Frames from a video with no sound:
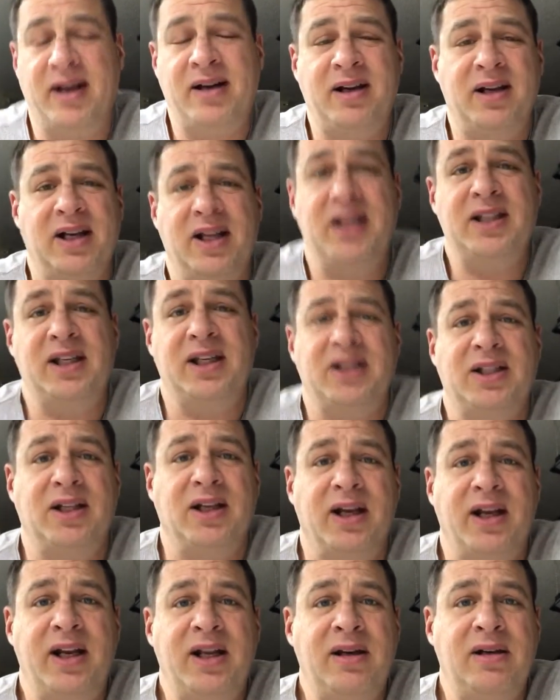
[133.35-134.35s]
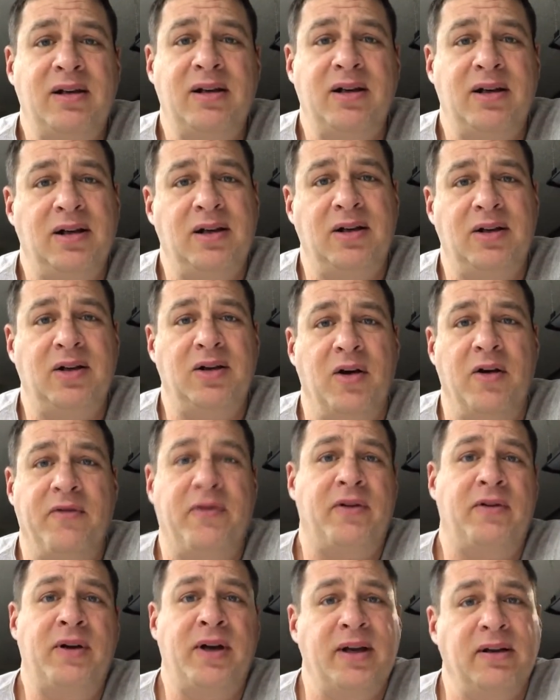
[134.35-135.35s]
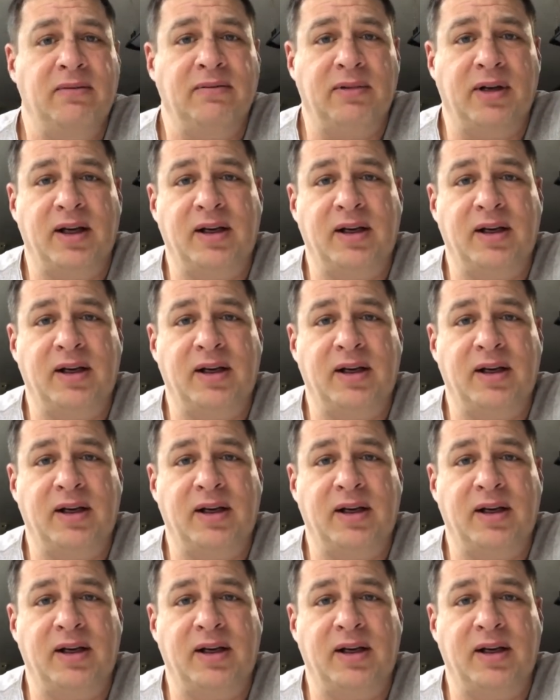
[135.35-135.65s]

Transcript: I could easily study and go for a run.